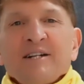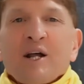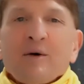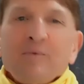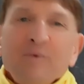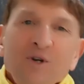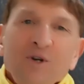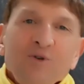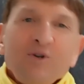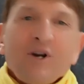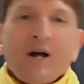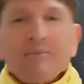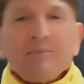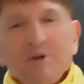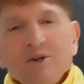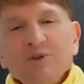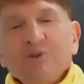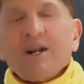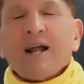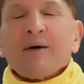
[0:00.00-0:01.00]
w
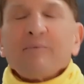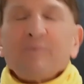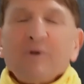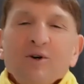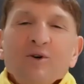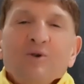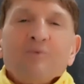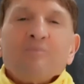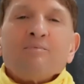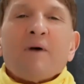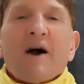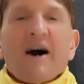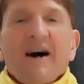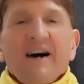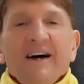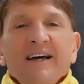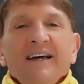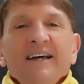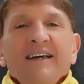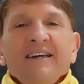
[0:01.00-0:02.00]
w w dot
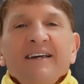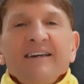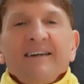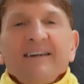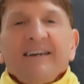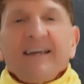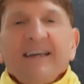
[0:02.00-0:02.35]
by